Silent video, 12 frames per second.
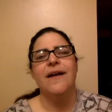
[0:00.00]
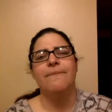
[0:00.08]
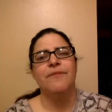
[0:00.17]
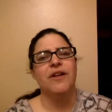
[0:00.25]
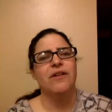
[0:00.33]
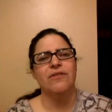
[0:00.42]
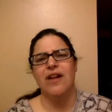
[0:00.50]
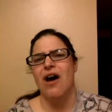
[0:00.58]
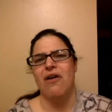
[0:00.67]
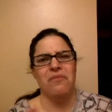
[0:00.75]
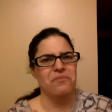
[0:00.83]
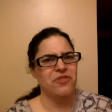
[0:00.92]
you know,
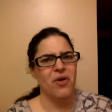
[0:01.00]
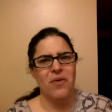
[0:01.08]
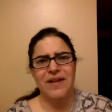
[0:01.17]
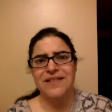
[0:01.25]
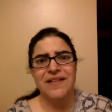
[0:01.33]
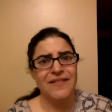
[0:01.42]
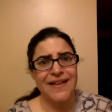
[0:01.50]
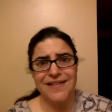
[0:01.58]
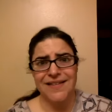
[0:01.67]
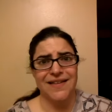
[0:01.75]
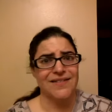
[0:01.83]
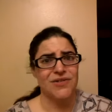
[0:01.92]
no, don't. It's the
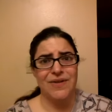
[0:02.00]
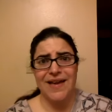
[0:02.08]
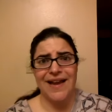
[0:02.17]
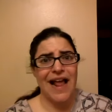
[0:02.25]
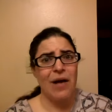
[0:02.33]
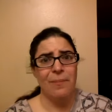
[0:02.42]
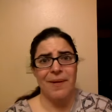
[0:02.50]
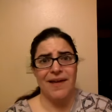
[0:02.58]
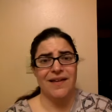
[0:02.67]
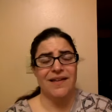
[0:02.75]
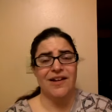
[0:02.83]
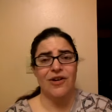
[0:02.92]
Lasix. You can't help
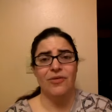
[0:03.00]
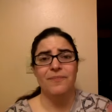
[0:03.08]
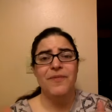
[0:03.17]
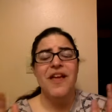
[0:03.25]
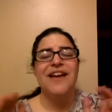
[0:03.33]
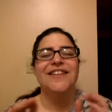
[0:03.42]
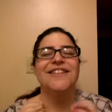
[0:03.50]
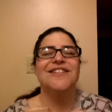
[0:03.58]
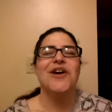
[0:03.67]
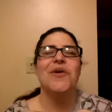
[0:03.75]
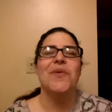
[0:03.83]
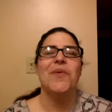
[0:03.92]
it. You know.
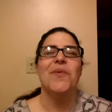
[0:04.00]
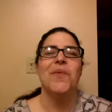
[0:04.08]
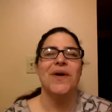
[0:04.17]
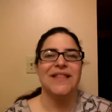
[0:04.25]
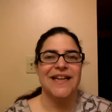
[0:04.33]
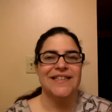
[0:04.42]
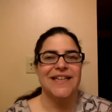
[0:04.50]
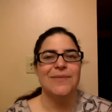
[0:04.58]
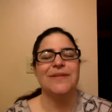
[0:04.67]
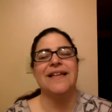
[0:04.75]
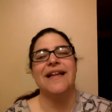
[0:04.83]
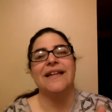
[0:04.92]
So what they did
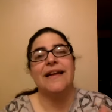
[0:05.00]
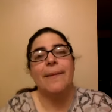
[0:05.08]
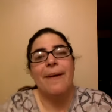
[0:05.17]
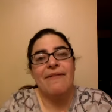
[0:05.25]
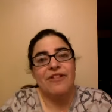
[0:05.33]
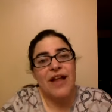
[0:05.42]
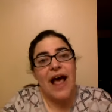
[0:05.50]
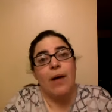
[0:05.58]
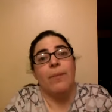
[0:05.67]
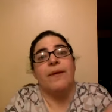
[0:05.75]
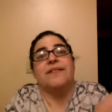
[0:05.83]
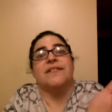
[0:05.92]
was they ended up having to
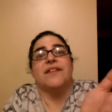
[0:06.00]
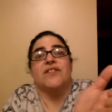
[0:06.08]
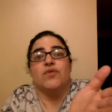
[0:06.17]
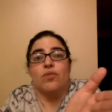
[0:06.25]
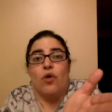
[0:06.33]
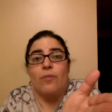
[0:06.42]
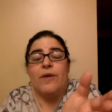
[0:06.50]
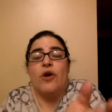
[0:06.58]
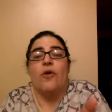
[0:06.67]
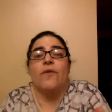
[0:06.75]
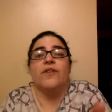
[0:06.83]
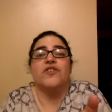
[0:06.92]
help assist roll me
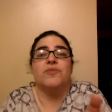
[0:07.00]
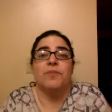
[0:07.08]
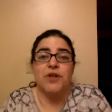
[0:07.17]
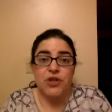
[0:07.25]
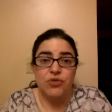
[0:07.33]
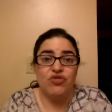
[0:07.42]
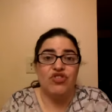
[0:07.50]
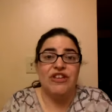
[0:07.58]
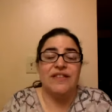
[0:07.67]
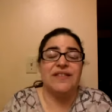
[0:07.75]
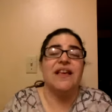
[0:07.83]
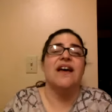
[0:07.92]
over to put new
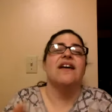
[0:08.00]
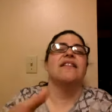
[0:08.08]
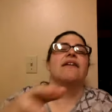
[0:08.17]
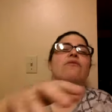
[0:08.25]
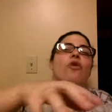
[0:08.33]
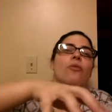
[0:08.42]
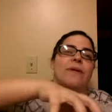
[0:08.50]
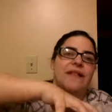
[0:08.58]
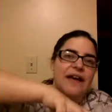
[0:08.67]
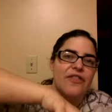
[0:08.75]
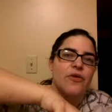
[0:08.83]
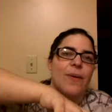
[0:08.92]
sheets, then roll me
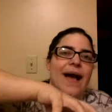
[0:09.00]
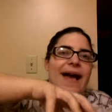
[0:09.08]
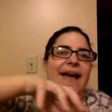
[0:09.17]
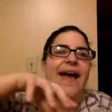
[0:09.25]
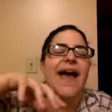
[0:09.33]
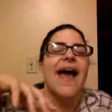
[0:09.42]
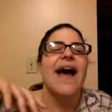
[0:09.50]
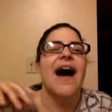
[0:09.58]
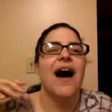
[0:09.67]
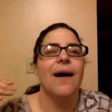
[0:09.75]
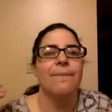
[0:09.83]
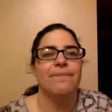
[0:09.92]
the other way,
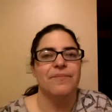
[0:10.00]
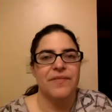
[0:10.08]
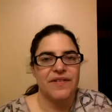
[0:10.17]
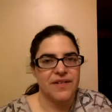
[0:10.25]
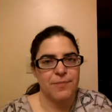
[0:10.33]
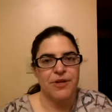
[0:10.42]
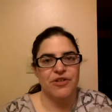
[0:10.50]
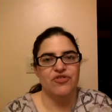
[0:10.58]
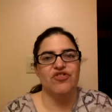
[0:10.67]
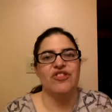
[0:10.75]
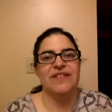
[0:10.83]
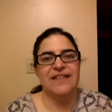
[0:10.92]
to put new
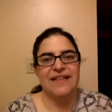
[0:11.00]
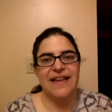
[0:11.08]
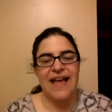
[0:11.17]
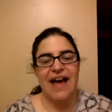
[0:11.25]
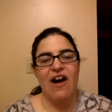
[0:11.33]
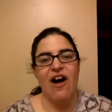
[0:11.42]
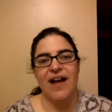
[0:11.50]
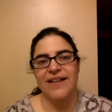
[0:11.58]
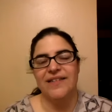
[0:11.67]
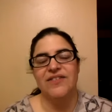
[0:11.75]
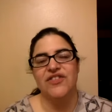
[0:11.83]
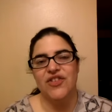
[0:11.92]
sheets
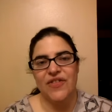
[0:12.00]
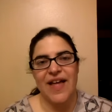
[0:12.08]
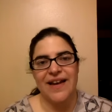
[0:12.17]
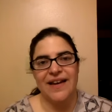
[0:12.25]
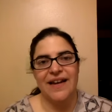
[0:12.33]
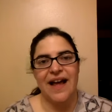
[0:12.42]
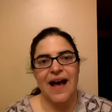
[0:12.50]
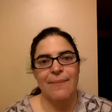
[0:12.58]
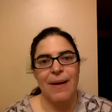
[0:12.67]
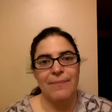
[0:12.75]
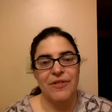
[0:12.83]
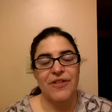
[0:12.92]
on, so that
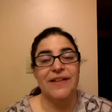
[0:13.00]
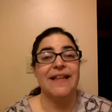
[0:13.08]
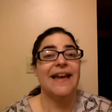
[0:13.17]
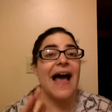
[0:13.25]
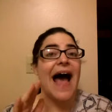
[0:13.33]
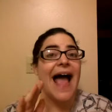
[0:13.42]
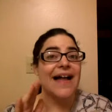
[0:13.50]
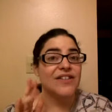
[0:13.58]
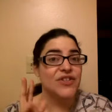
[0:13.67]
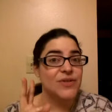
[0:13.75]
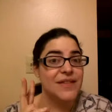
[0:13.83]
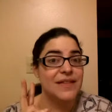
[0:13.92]
I'm clean. Then I had
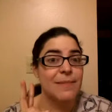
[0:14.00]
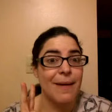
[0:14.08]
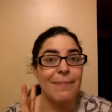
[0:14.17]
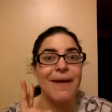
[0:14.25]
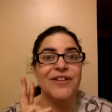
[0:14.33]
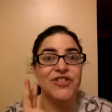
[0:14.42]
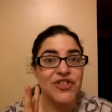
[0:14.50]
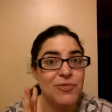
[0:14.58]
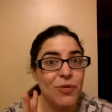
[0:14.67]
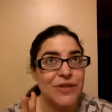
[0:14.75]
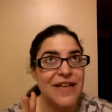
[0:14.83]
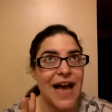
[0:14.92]
to use the bedpan
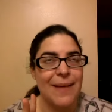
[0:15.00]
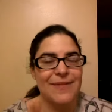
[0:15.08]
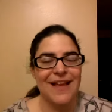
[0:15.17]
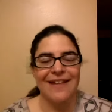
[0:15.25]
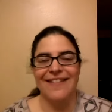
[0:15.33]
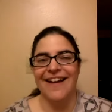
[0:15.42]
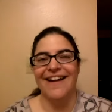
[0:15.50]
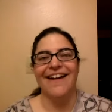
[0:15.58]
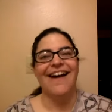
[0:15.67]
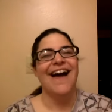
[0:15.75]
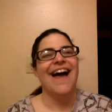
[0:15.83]
2 more times down there,